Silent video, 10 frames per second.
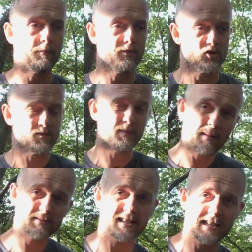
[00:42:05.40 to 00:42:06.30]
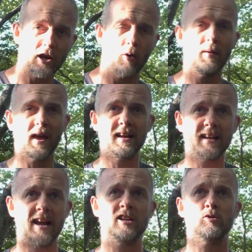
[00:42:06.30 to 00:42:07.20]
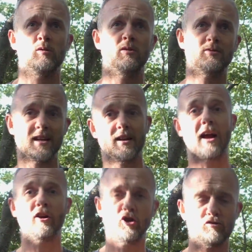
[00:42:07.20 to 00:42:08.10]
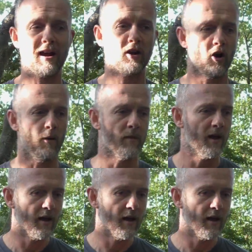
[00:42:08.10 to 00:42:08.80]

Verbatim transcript: and just being able to get on with it and get into a routine and crack on.